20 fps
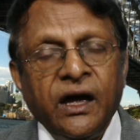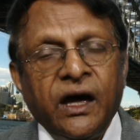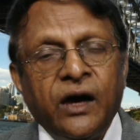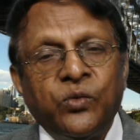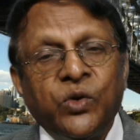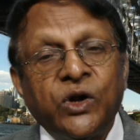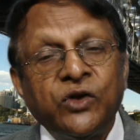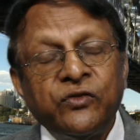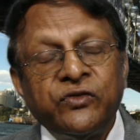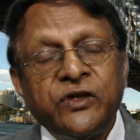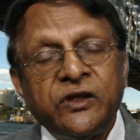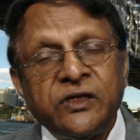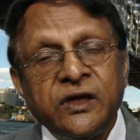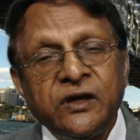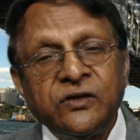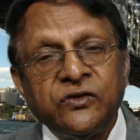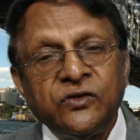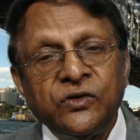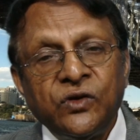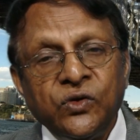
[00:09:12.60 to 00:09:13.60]
One of the
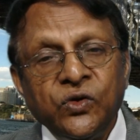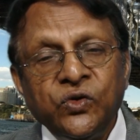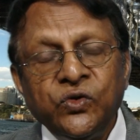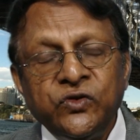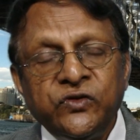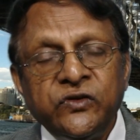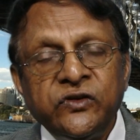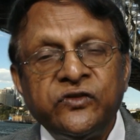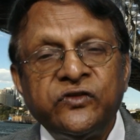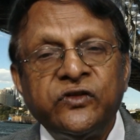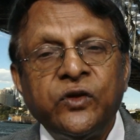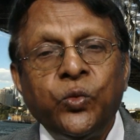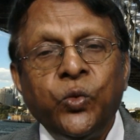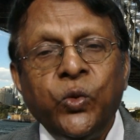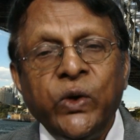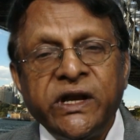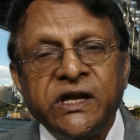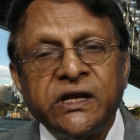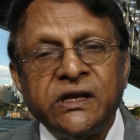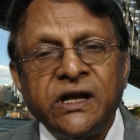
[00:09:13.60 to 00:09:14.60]
things you lose is the
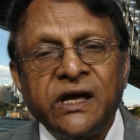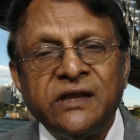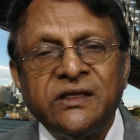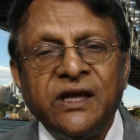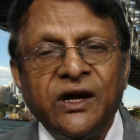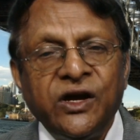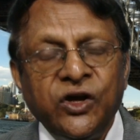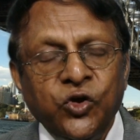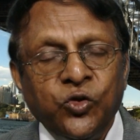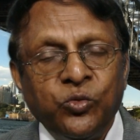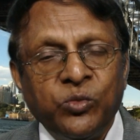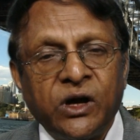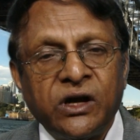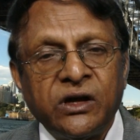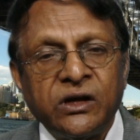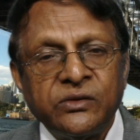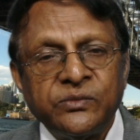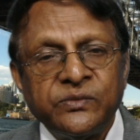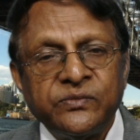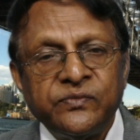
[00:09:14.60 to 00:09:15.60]
wit and the humor.
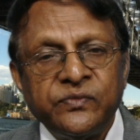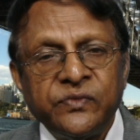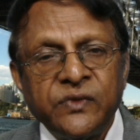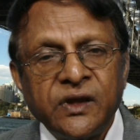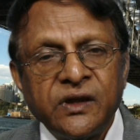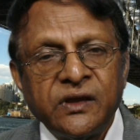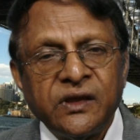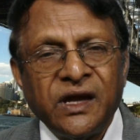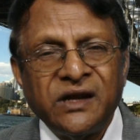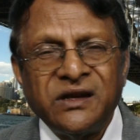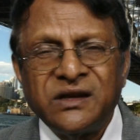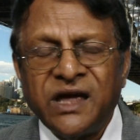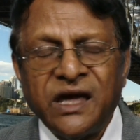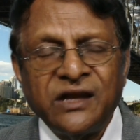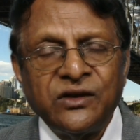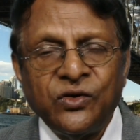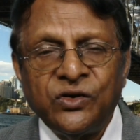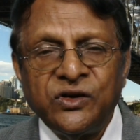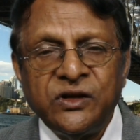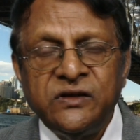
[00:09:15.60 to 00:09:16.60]
That
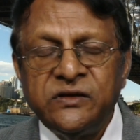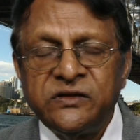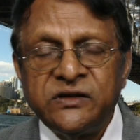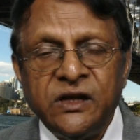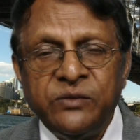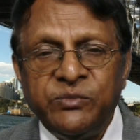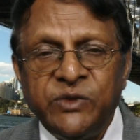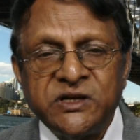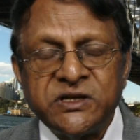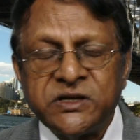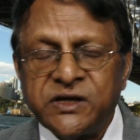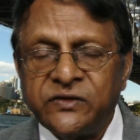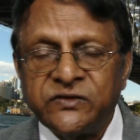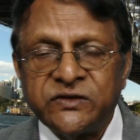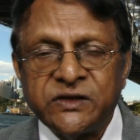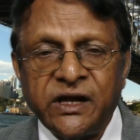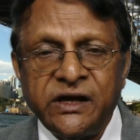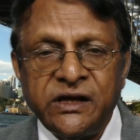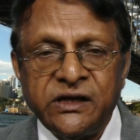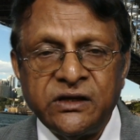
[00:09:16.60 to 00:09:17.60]
cannot easily be
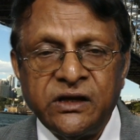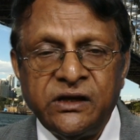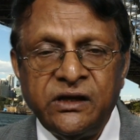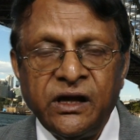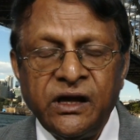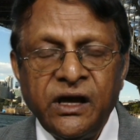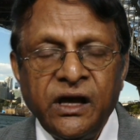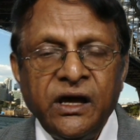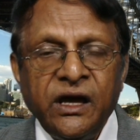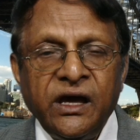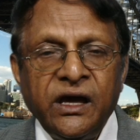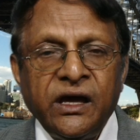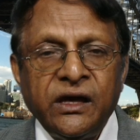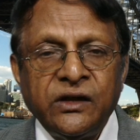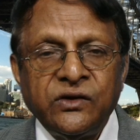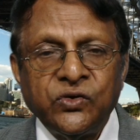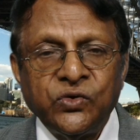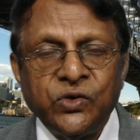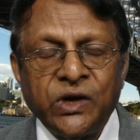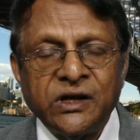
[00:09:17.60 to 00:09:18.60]
translated
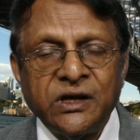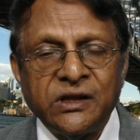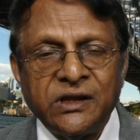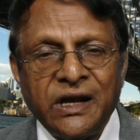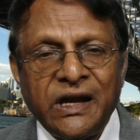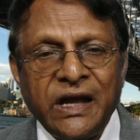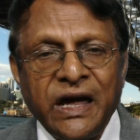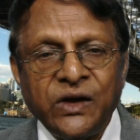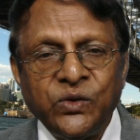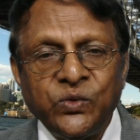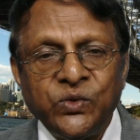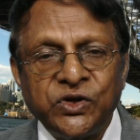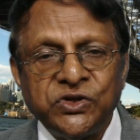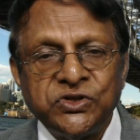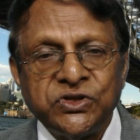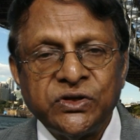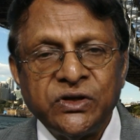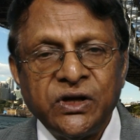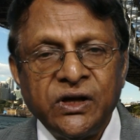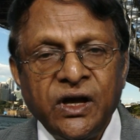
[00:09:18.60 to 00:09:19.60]
into another
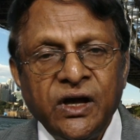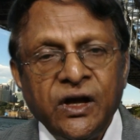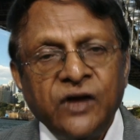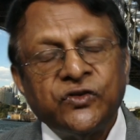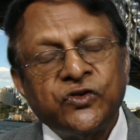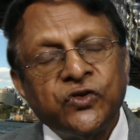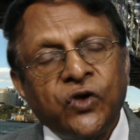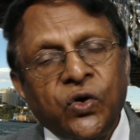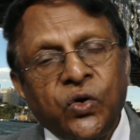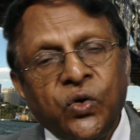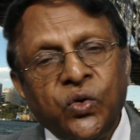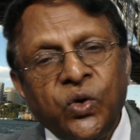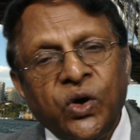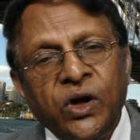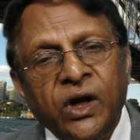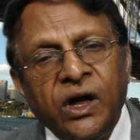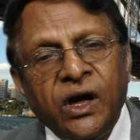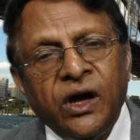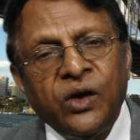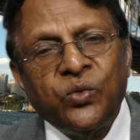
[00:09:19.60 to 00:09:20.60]
language.
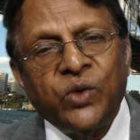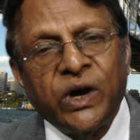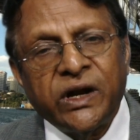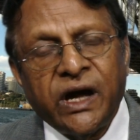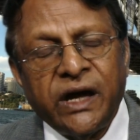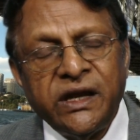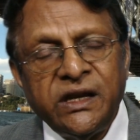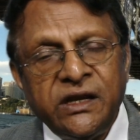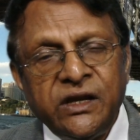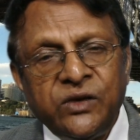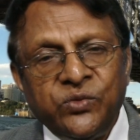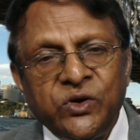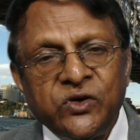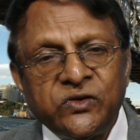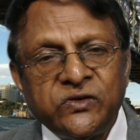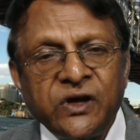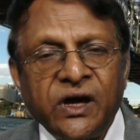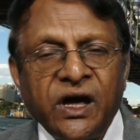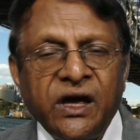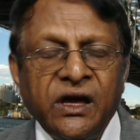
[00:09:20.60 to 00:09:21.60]
So what I did
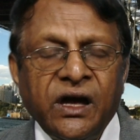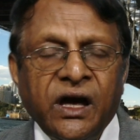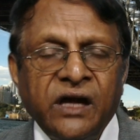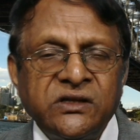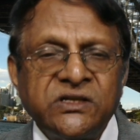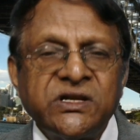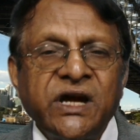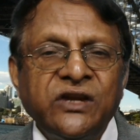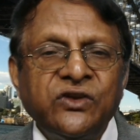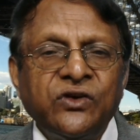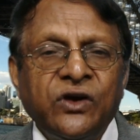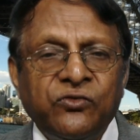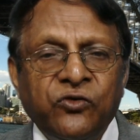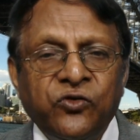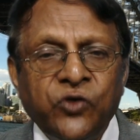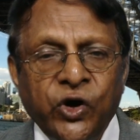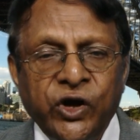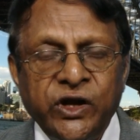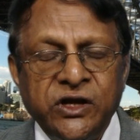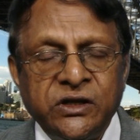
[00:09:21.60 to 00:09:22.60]
was I tried to
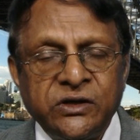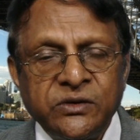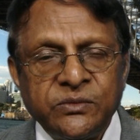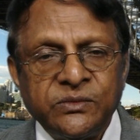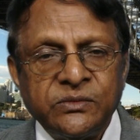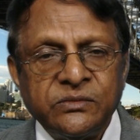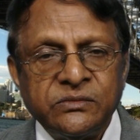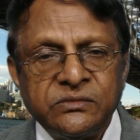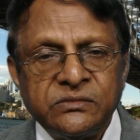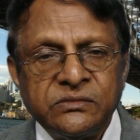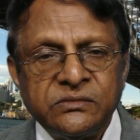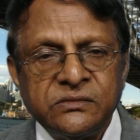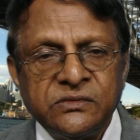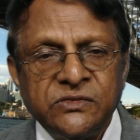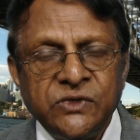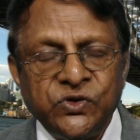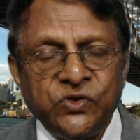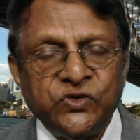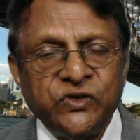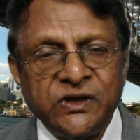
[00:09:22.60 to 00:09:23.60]
avoid
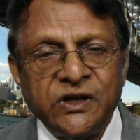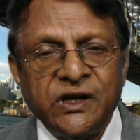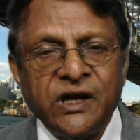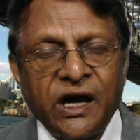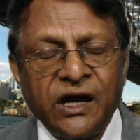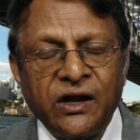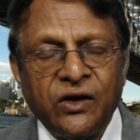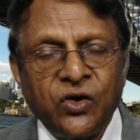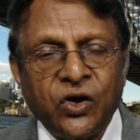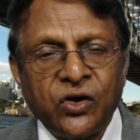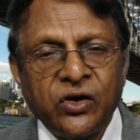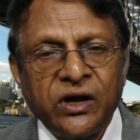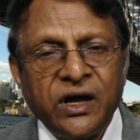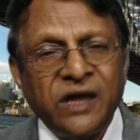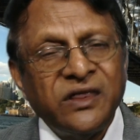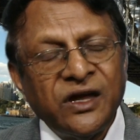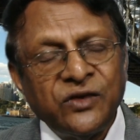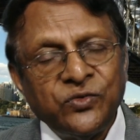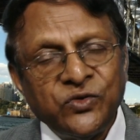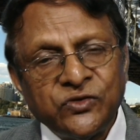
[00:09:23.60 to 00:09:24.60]
using dialogue.
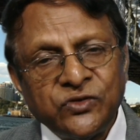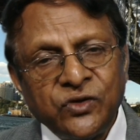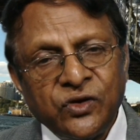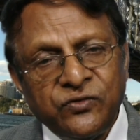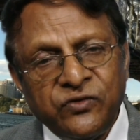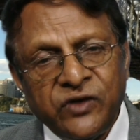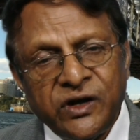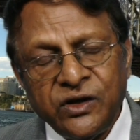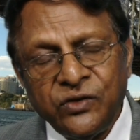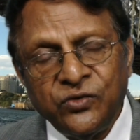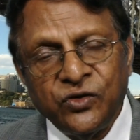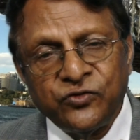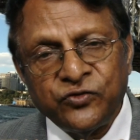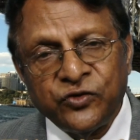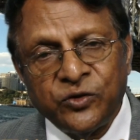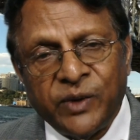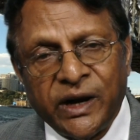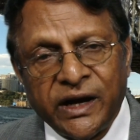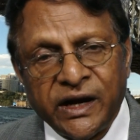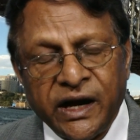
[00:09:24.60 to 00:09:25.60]
And that was not very good
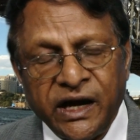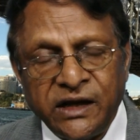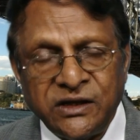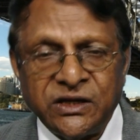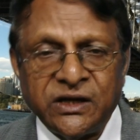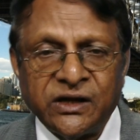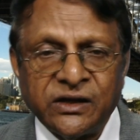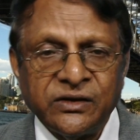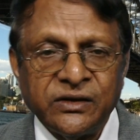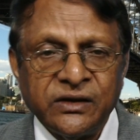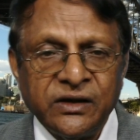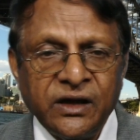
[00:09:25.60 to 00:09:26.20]
for my writing.